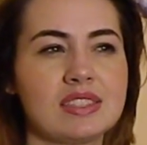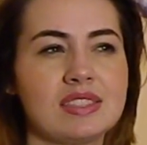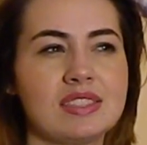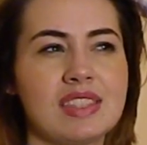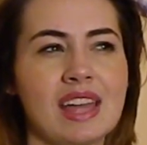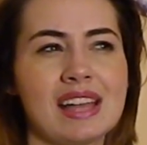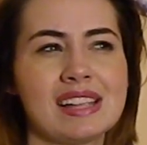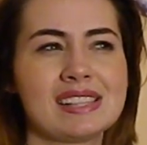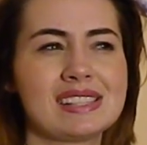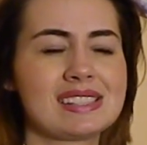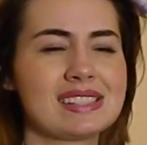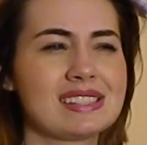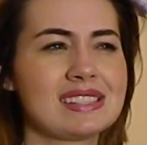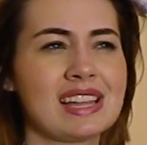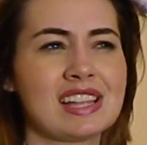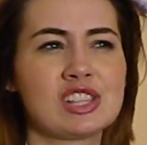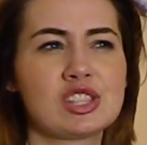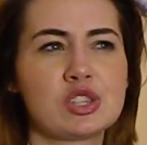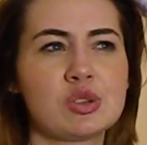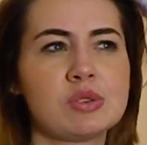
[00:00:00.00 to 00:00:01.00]

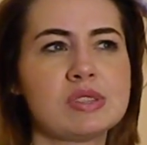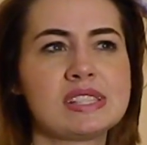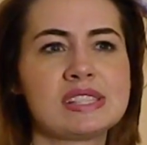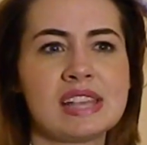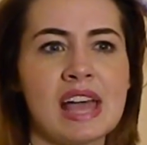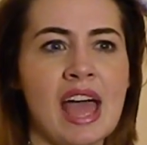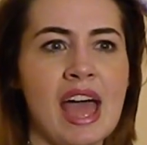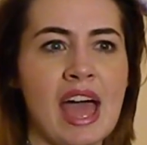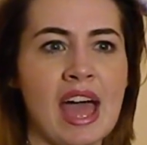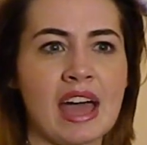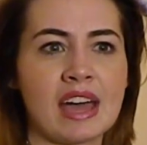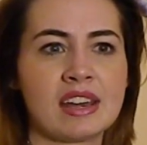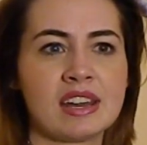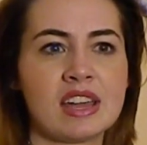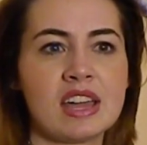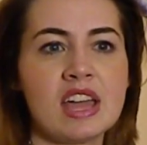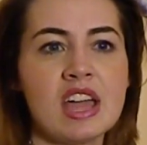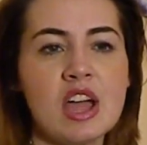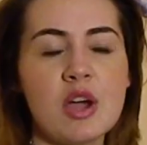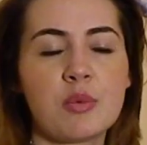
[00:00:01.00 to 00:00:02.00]
that's so sad.
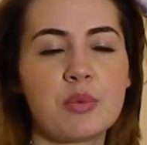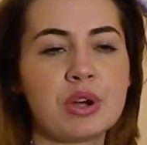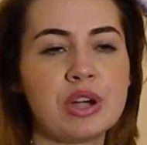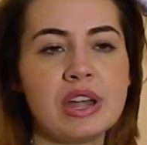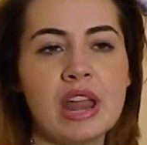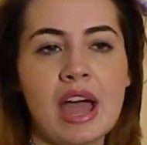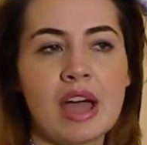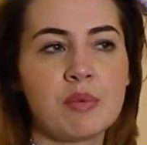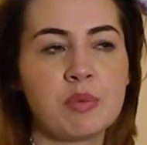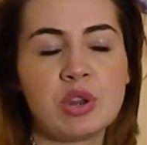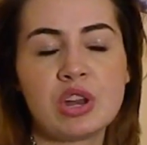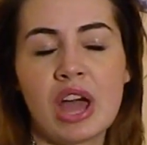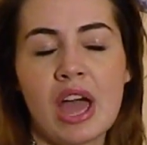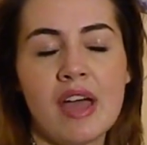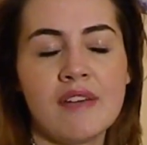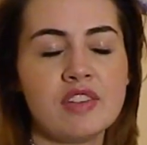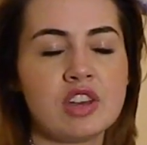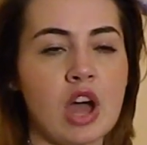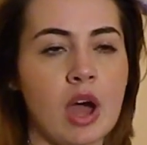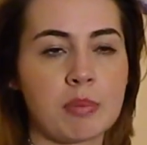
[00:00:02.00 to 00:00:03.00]
We don't
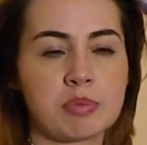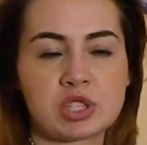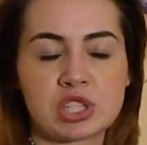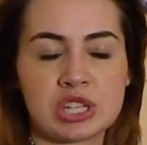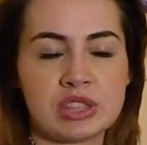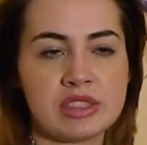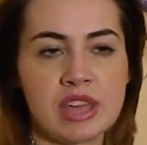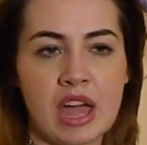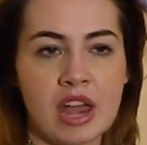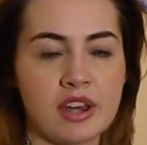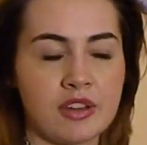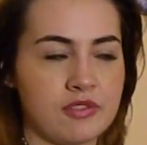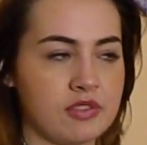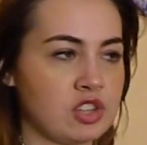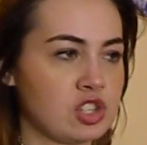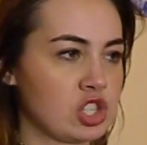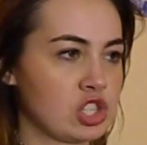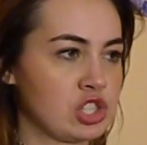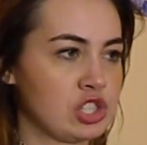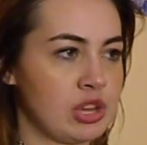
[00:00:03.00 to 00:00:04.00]
have an option then if
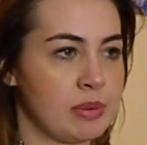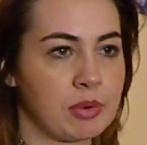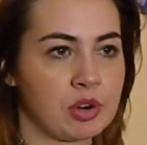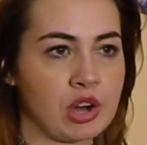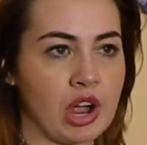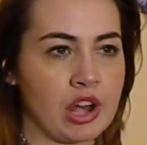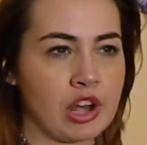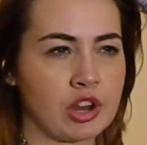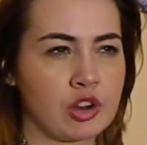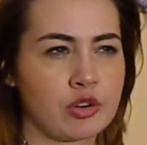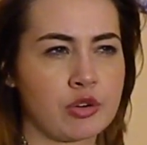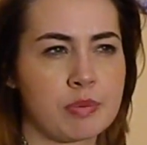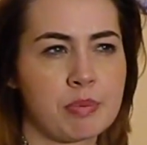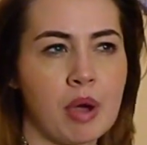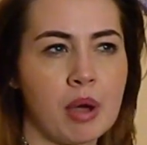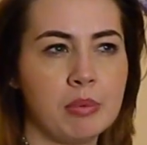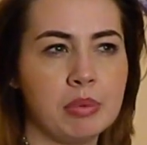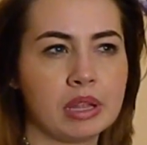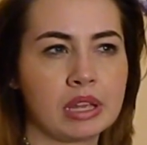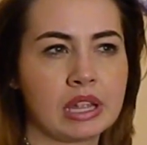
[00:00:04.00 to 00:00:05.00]
it's just Democratic or
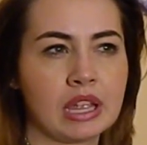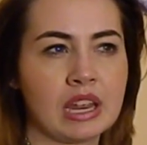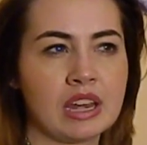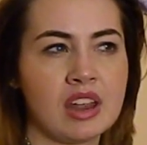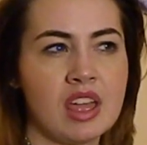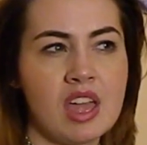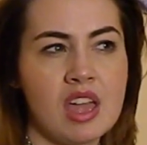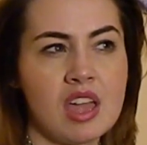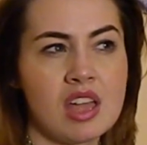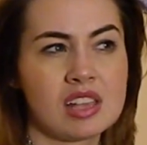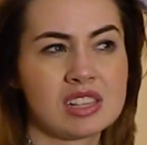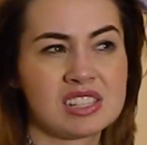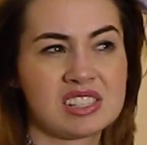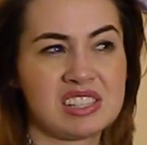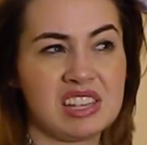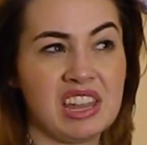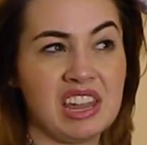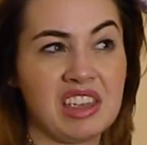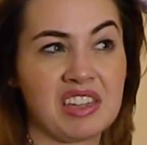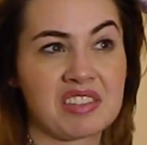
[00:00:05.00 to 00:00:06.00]
Republican,
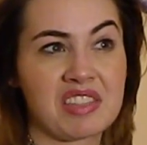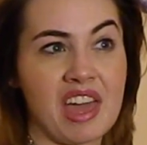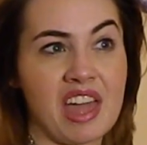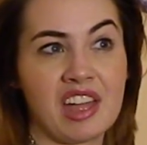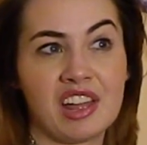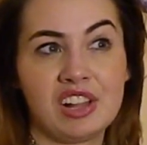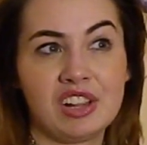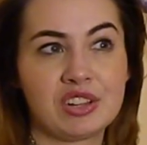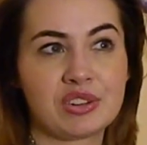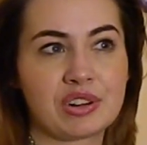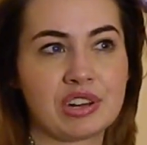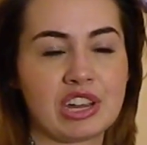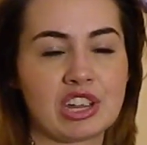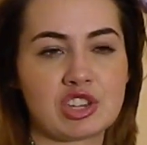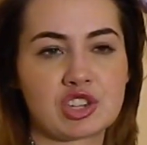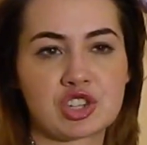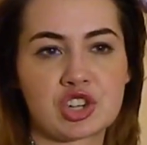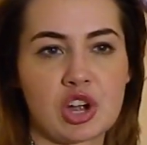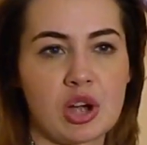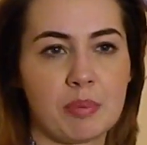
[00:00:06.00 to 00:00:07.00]
seeing that Hillary
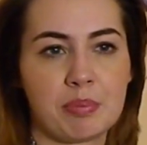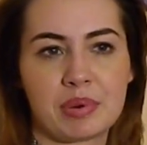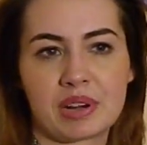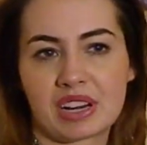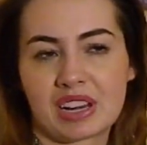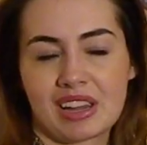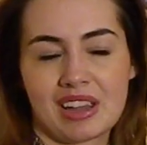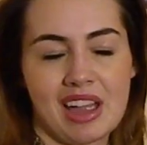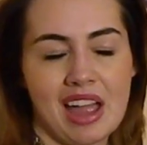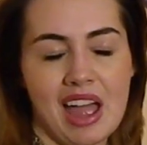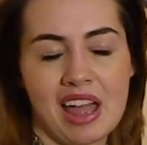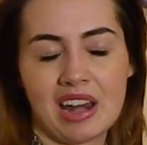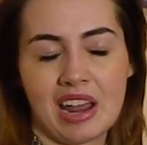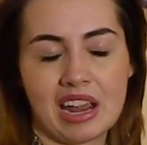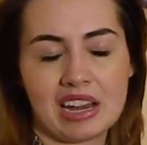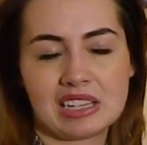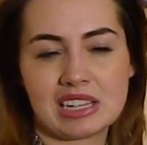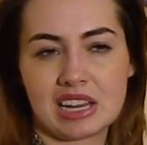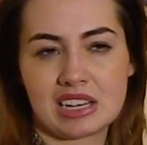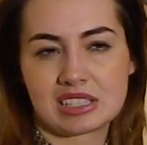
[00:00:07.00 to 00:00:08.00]
and Trump are kind of
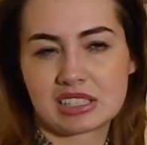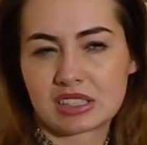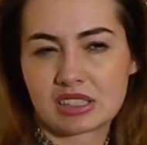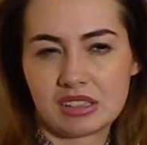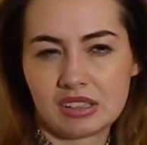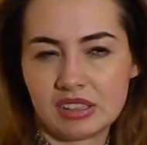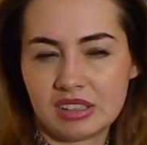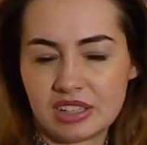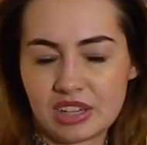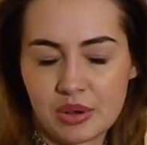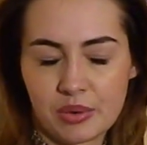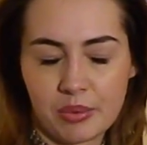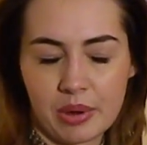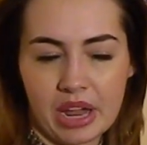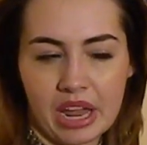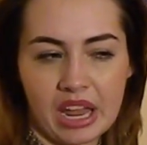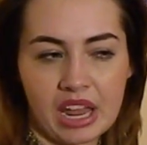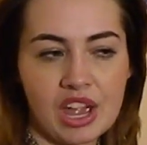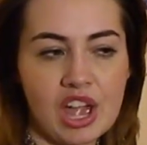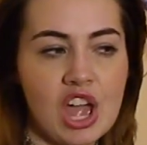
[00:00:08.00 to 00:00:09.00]
identical in a
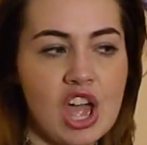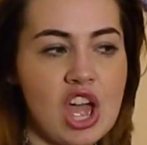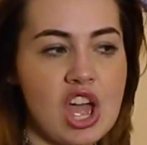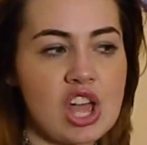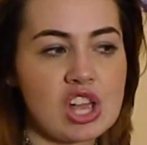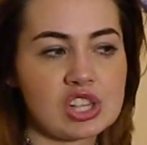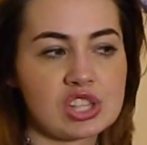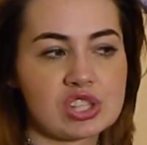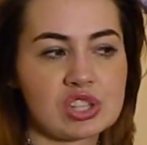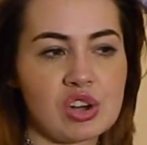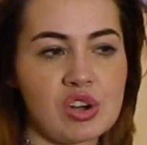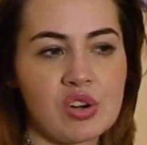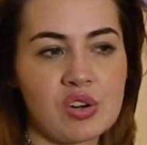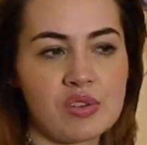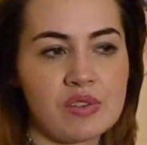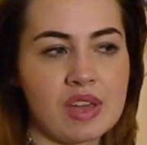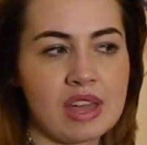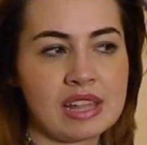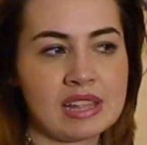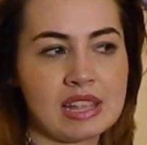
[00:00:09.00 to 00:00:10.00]
way. So
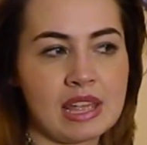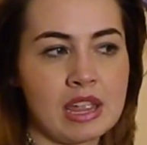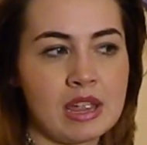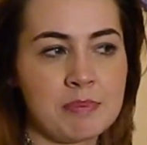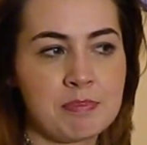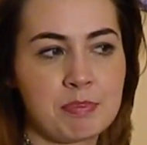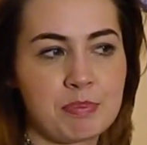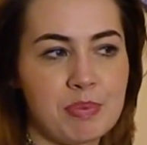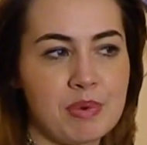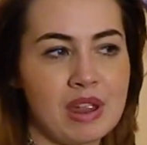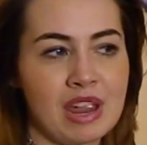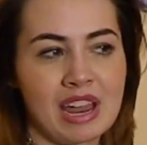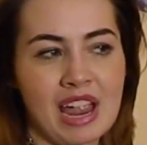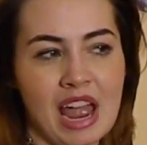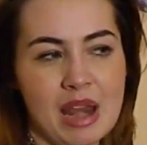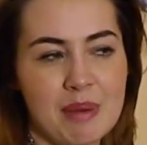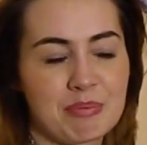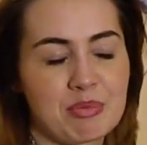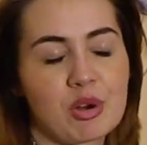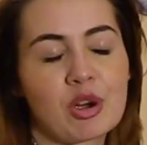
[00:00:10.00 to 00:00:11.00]
it
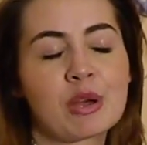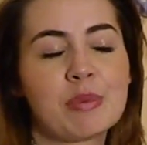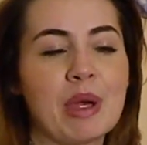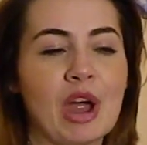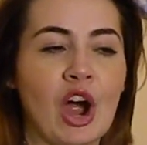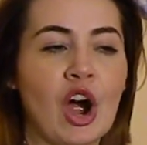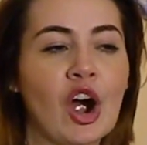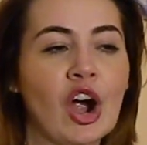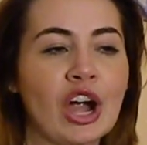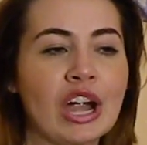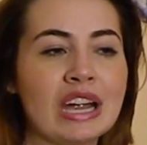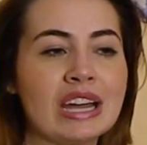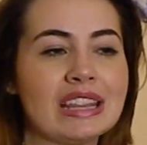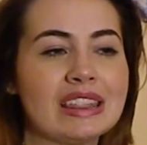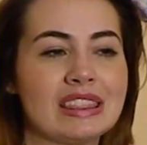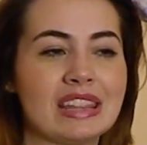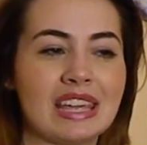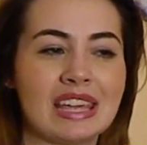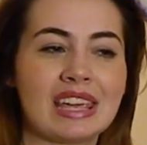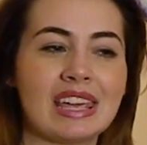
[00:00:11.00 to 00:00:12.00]
kind of broke my
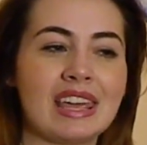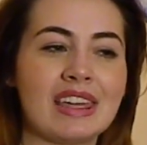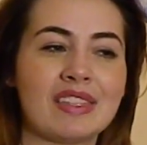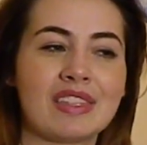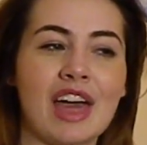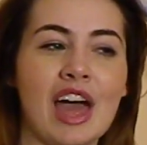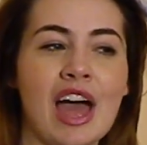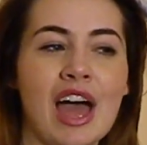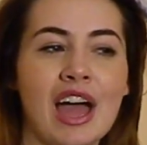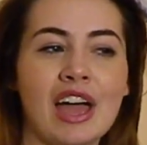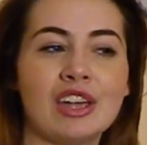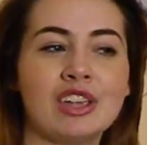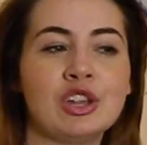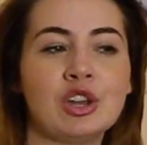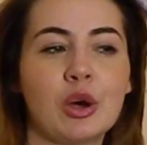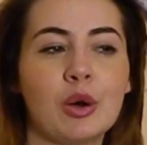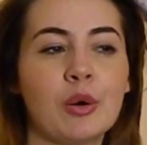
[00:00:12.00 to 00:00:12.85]
heart, thinking that, you